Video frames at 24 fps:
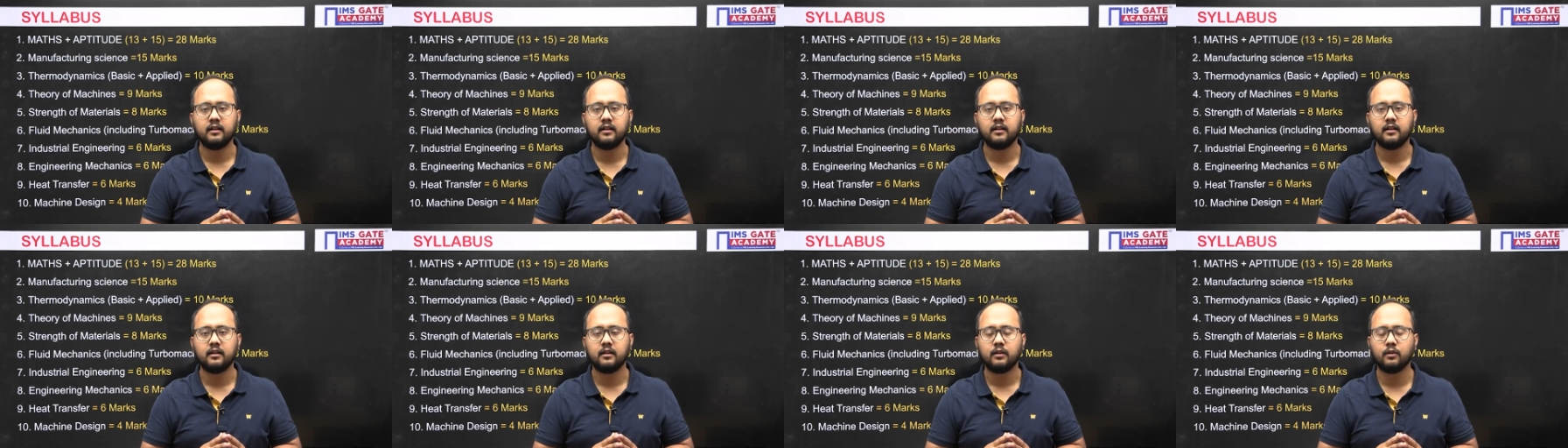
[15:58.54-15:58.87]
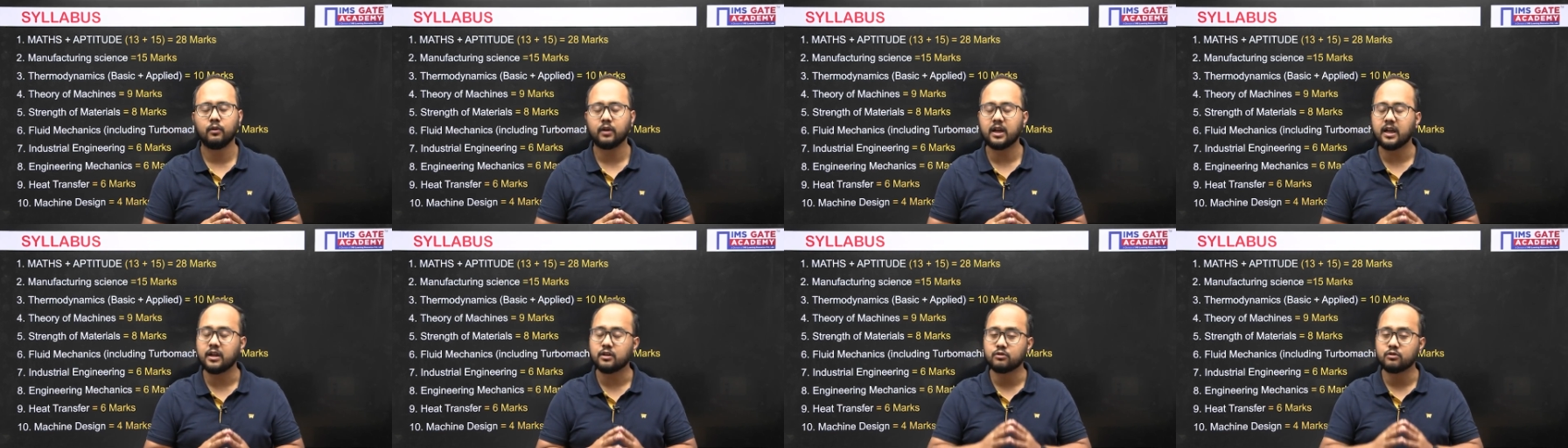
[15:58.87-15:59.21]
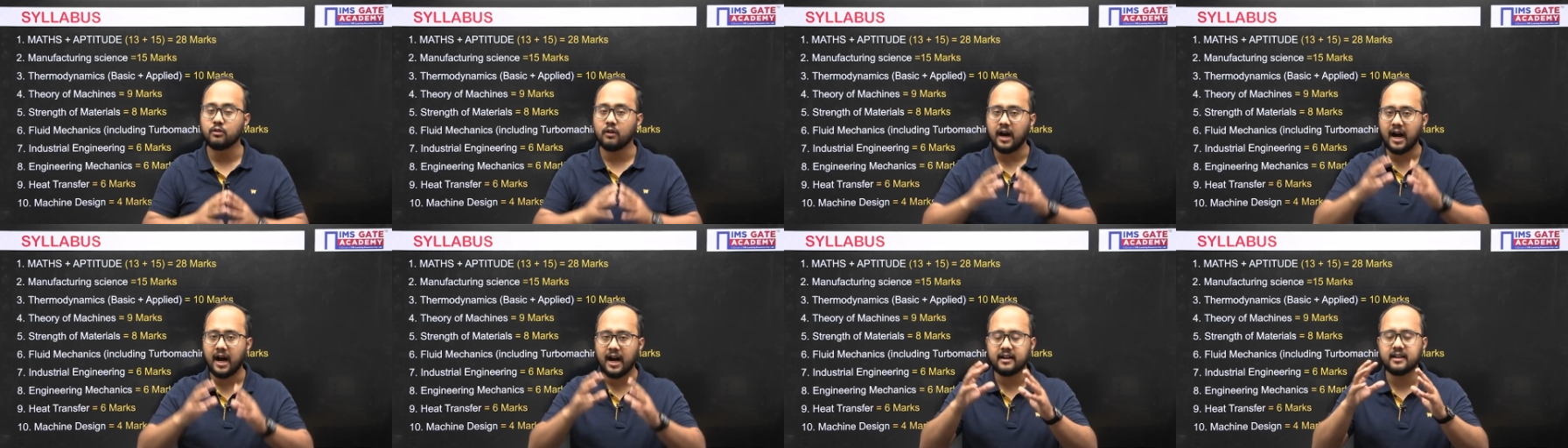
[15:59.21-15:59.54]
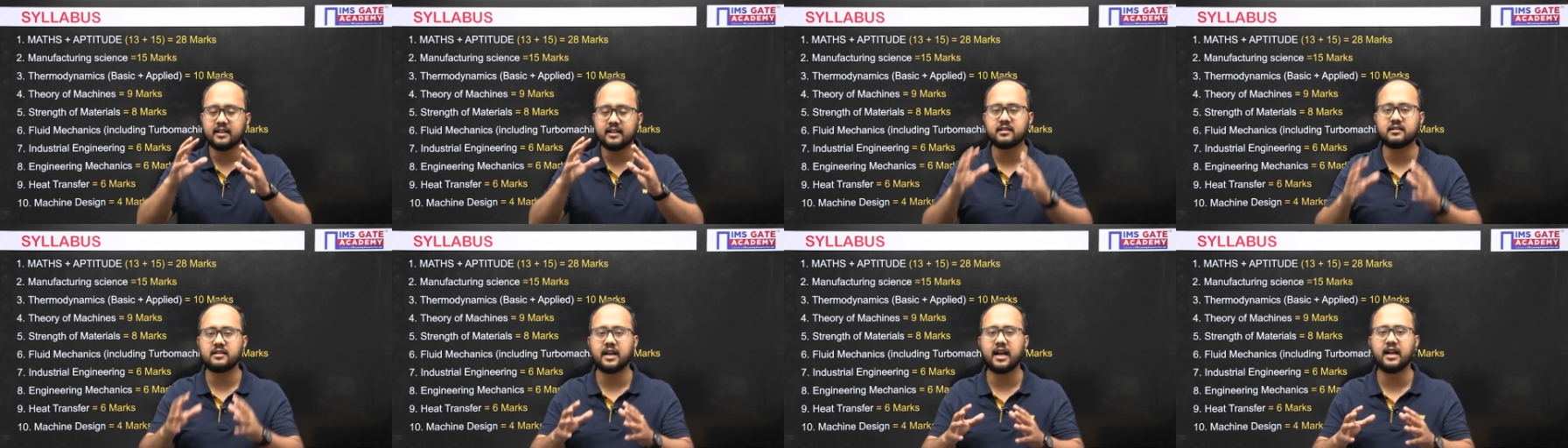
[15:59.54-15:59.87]
Okay, so
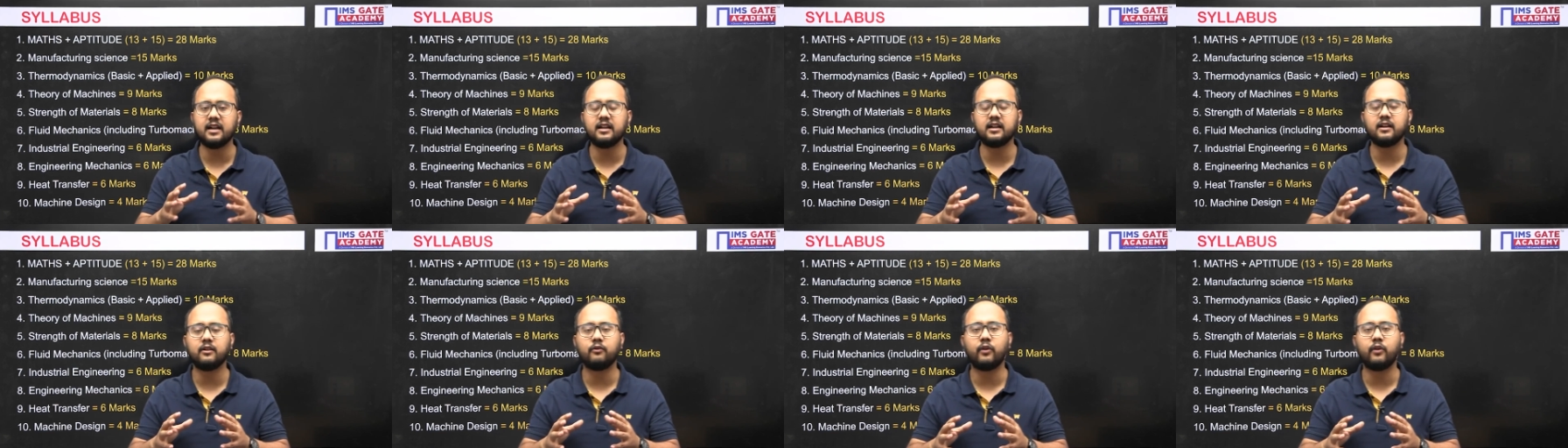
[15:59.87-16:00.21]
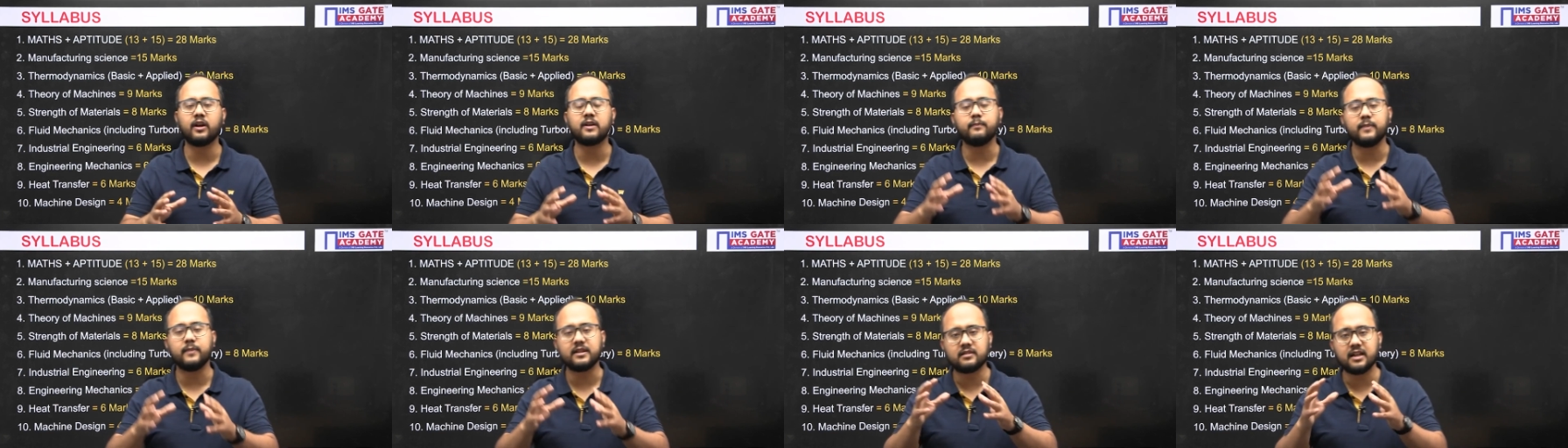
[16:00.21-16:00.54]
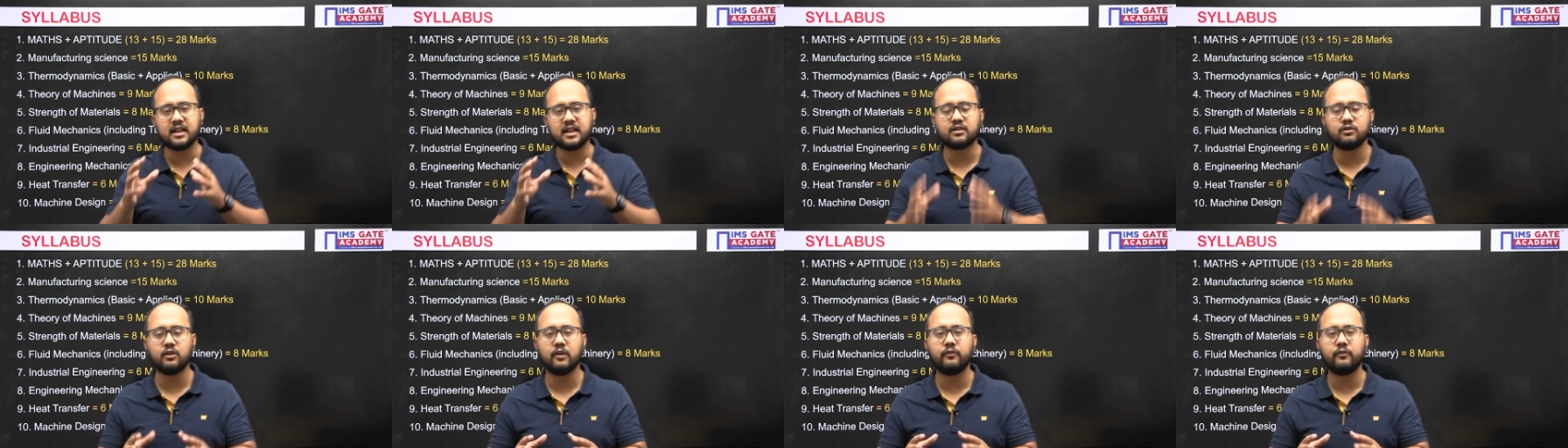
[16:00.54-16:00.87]
understand what mistakes you have